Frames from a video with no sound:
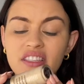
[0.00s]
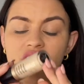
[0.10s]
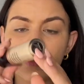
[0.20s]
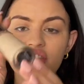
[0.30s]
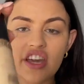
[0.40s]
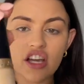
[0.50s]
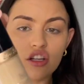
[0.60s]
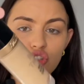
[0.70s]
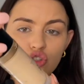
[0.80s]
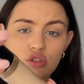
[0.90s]

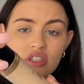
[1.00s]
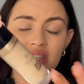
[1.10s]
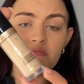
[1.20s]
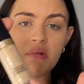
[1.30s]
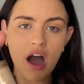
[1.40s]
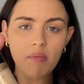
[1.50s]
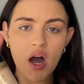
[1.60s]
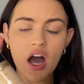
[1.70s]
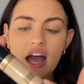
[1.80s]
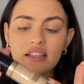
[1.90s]
thick, juicy
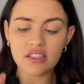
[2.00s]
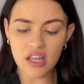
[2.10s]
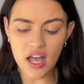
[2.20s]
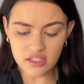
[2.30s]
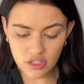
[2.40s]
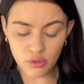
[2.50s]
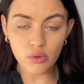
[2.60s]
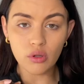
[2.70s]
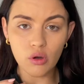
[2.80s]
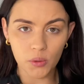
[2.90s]
mama has lasted through
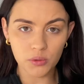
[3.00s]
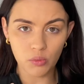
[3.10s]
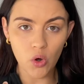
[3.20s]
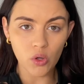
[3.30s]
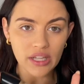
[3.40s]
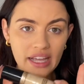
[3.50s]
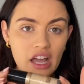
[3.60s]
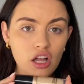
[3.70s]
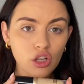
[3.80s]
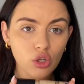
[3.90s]
the cold war. Like,
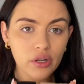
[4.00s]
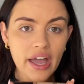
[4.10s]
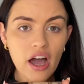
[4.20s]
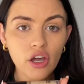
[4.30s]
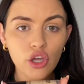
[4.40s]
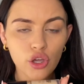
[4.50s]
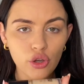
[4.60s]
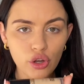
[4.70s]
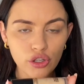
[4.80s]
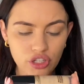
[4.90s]
look how
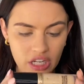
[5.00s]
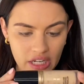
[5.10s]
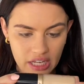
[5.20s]
huge it